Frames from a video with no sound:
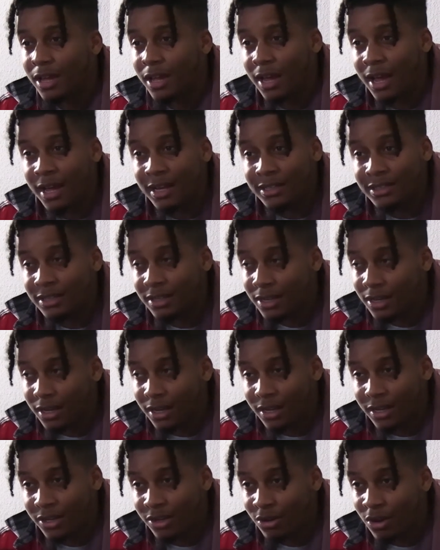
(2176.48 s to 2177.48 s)
That's
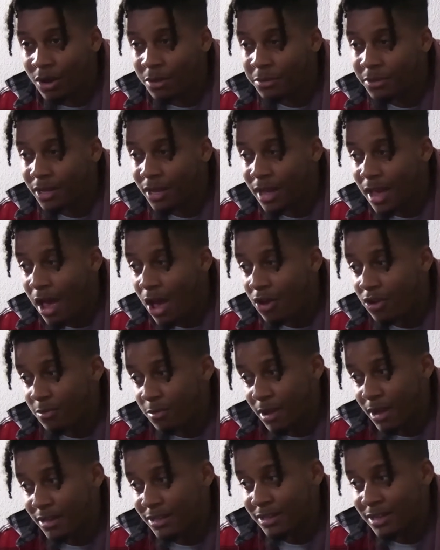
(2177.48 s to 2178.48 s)
it. You know what I'm saying? I
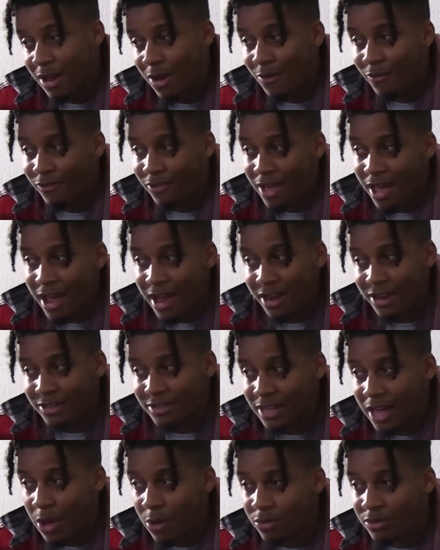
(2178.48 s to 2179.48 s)
was passing out
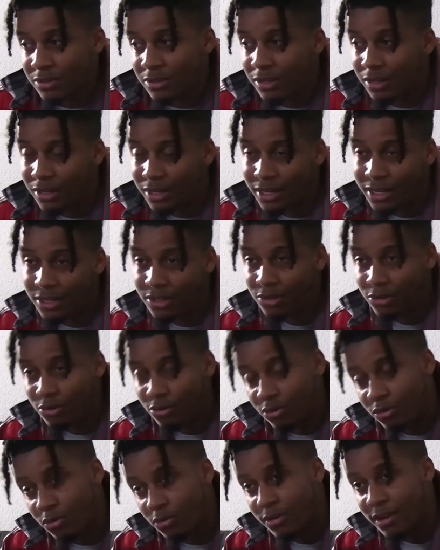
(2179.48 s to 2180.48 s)
flyers. I was a lit
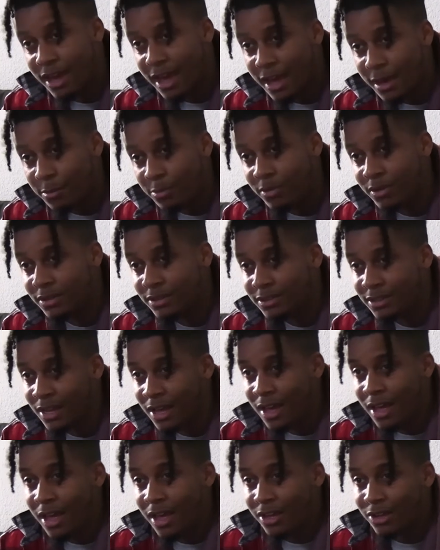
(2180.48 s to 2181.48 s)
dude on
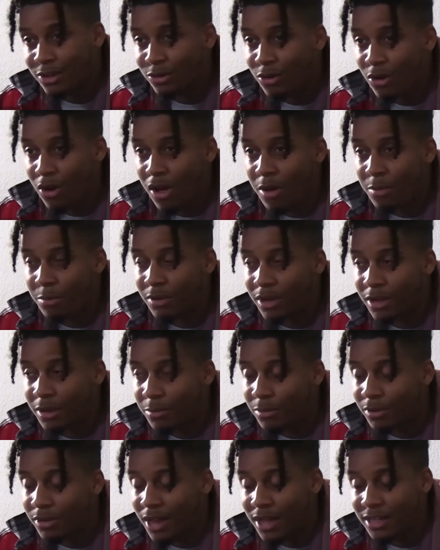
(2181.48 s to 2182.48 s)
campus. You know what I
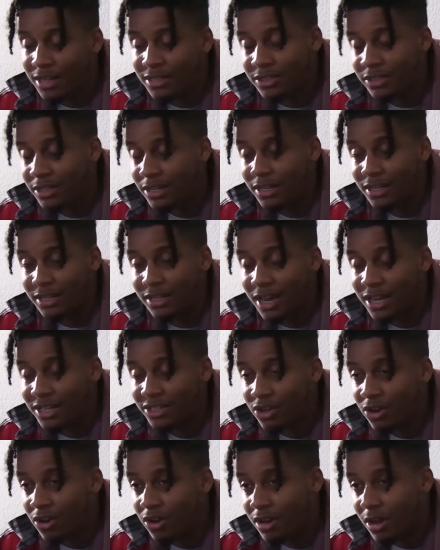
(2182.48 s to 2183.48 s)
mean? But that's it.
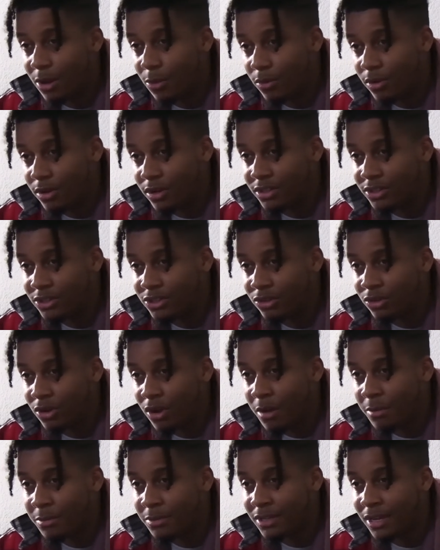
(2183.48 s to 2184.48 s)
That's all I was. You know
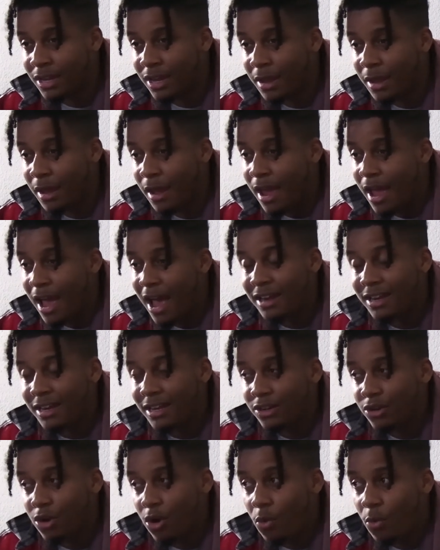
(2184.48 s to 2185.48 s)
what I'm saying? I
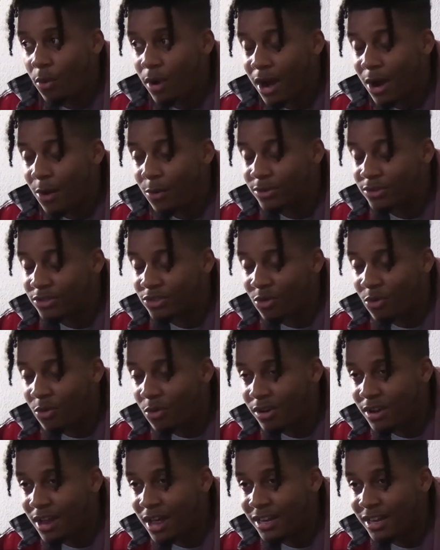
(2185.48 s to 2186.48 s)
didn't know where I was
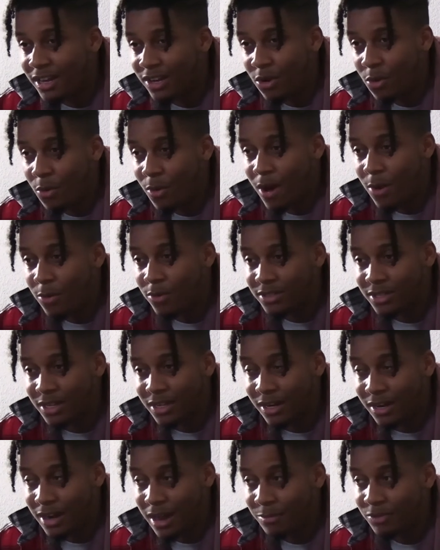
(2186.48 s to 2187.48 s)
going. I didn't know where I was
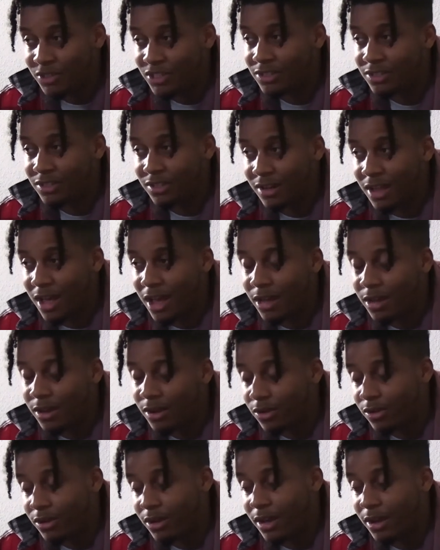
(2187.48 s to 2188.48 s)
headed. I'm just like,
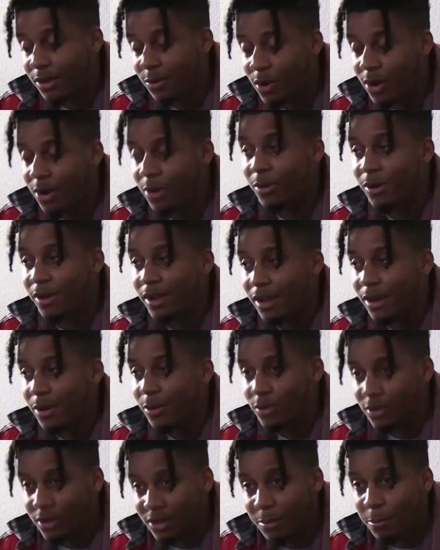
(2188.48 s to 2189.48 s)
okay, well,
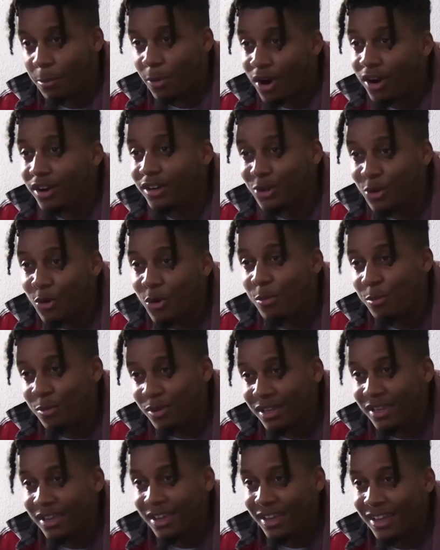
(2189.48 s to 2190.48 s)
the party won't
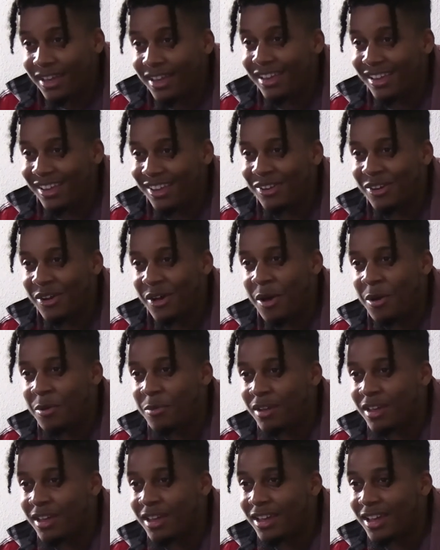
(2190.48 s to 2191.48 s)
be lit. You know what
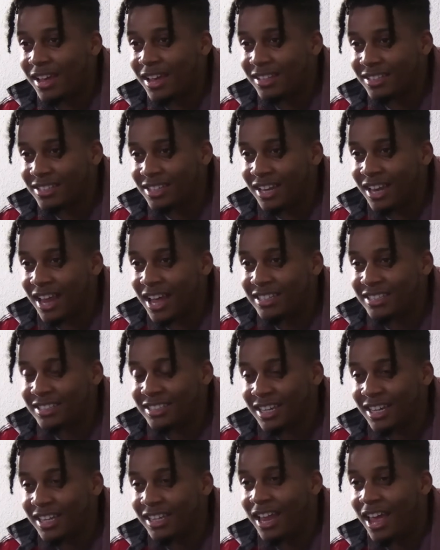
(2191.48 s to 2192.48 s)
I mean? Until I've
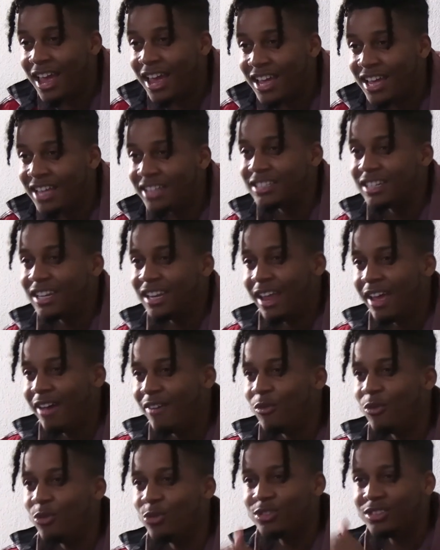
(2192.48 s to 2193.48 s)
seen that it's
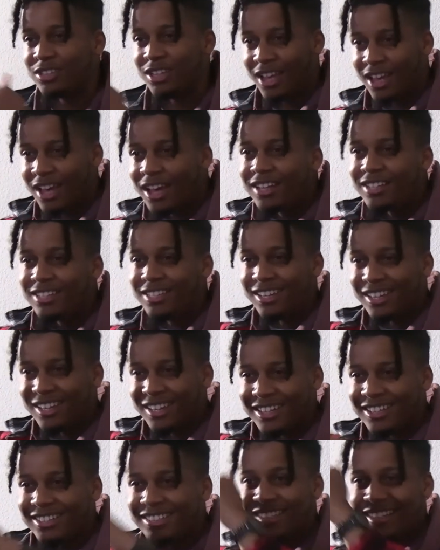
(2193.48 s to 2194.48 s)
levels
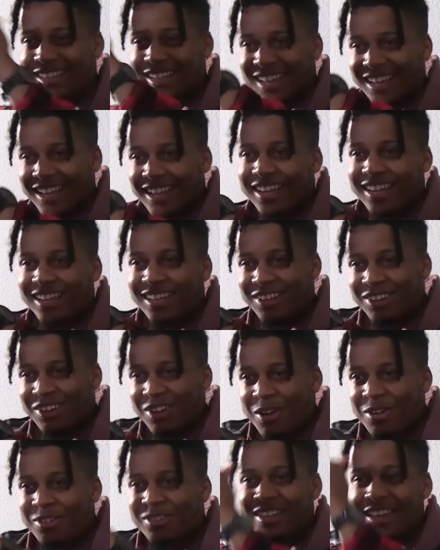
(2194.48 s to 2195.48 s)
mm-hmm. this. Yeah. You
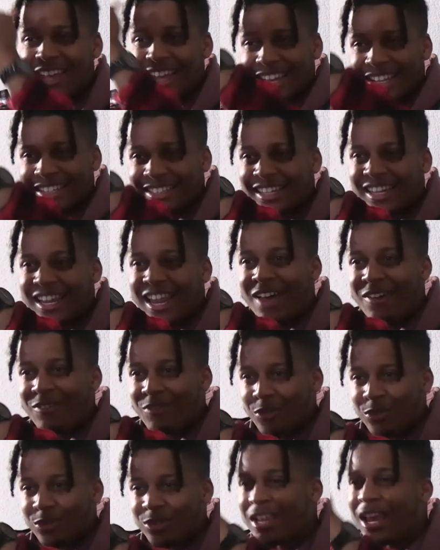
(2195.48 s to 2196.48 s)
know what I'm saying? It's
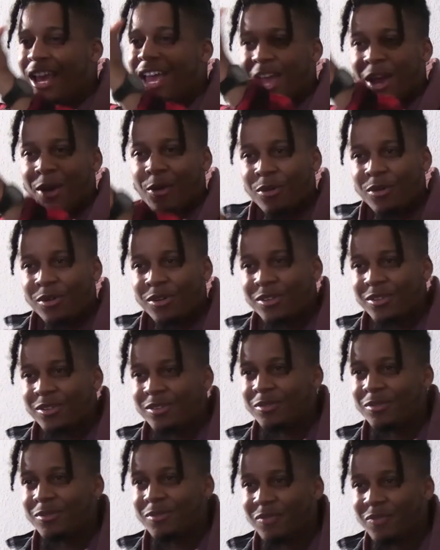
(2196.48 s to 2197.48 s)
levels. That's all. It
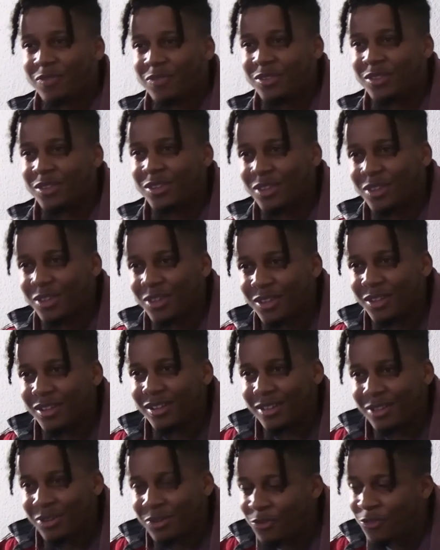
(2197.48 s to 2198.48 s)
was down before. You know
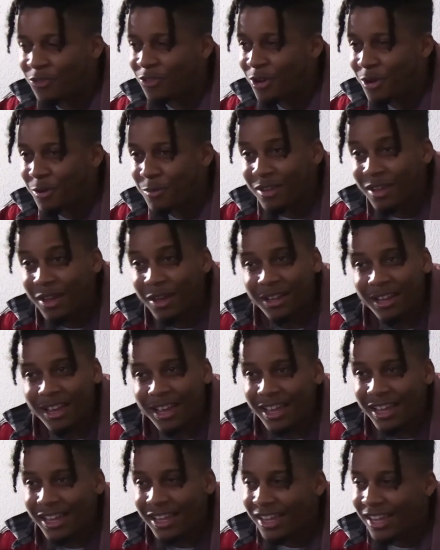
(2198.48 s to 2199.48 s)
what I'm you saying? feel me?
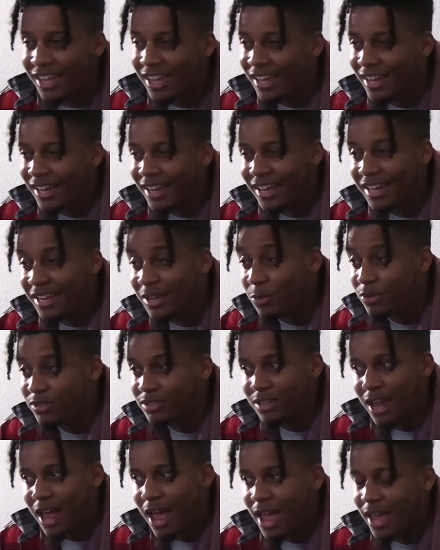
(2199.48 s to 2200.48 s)
And, and, and it
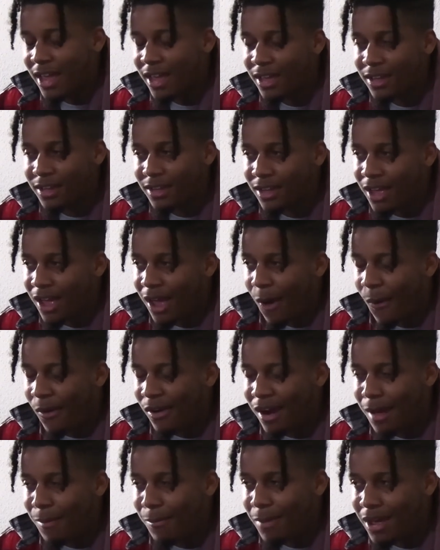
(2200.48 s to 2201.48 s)
was like
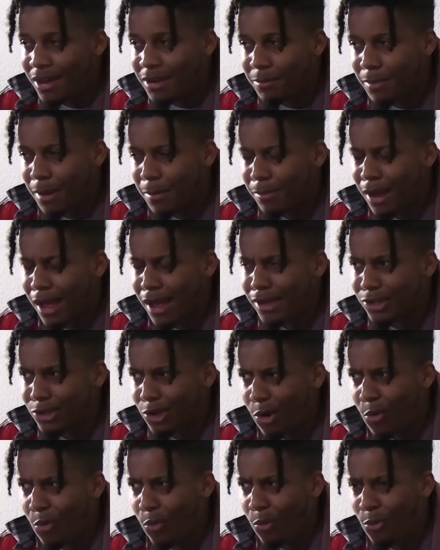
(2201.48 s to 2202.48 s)
when I met him, I'm like,
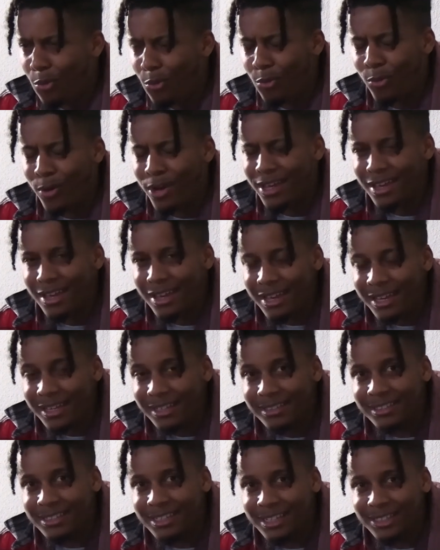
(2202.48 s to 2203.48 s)
yo, who?
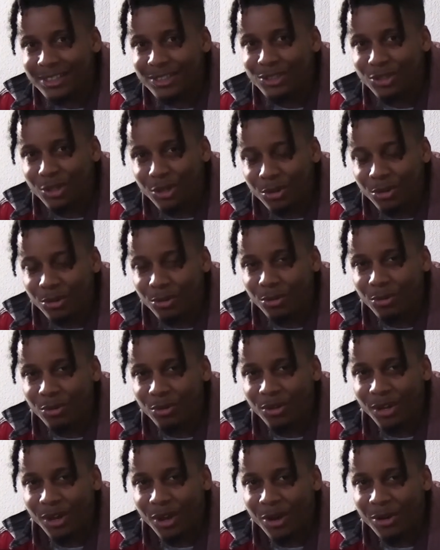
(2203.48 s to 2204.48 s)
is this
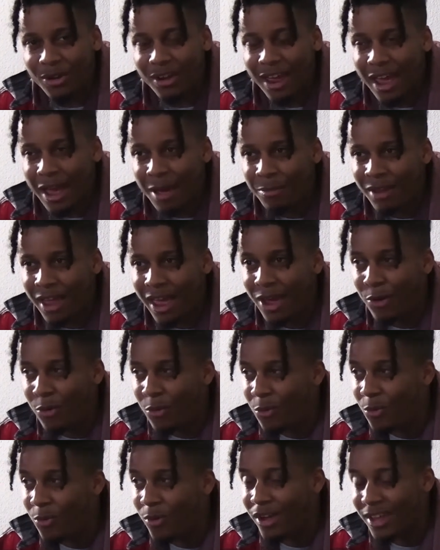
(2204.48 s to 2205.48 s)
dude, yo? Like, I'm like,
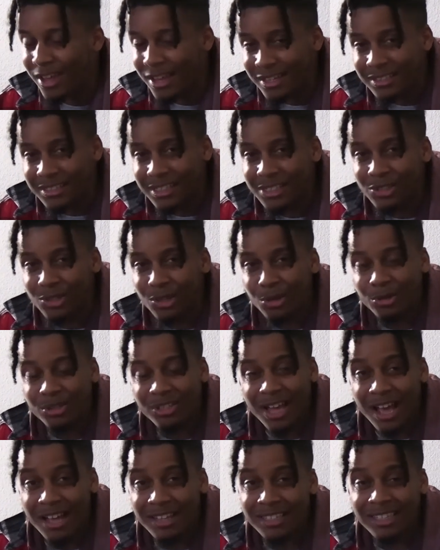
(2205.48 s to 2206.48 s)
who is this dude?
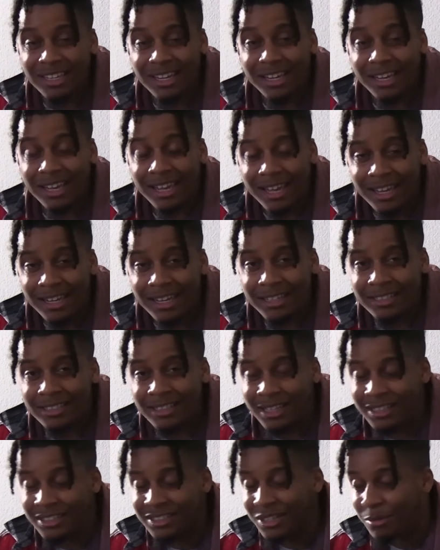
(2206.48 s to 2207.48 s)
Shout out to the Keenan
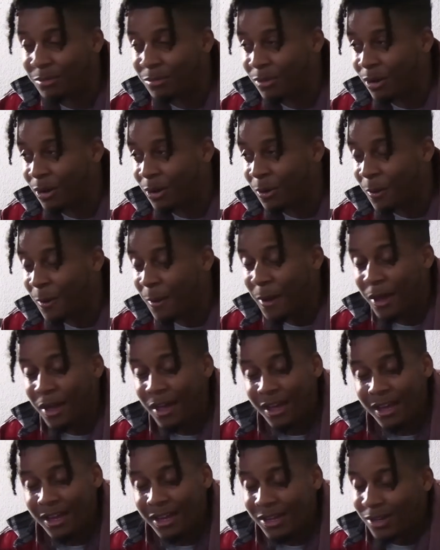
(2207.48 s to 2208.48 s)
system, bro.
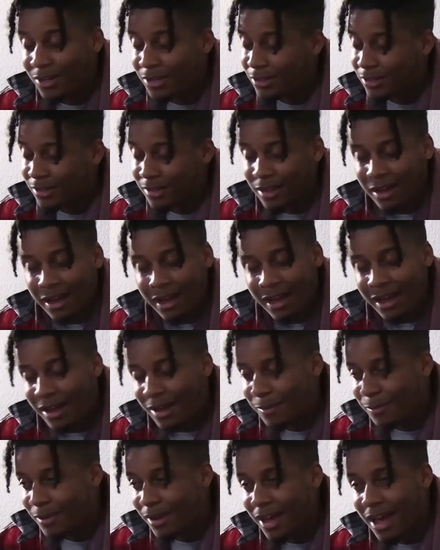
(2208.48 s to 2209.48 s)

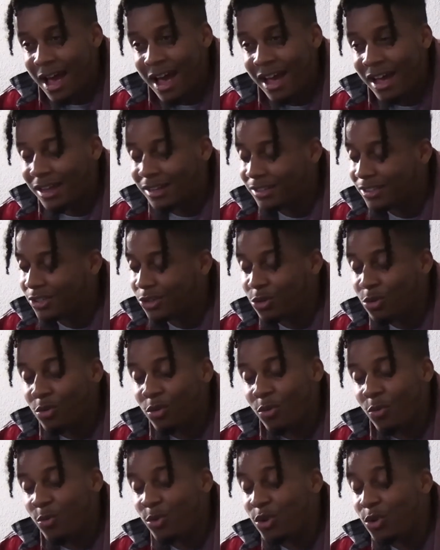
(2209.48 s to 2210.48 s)
Ah, man, I,
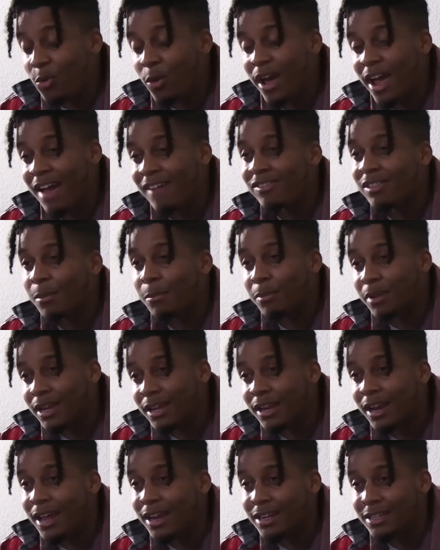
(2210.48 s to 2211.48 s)
you you would have to
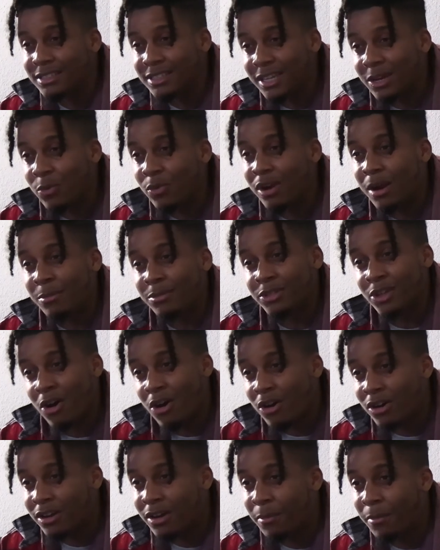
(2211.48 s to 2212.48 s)
be there to see what I'm
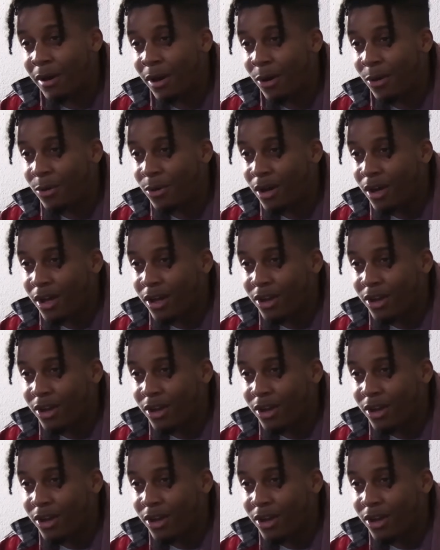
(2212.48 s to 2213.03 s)
talking about.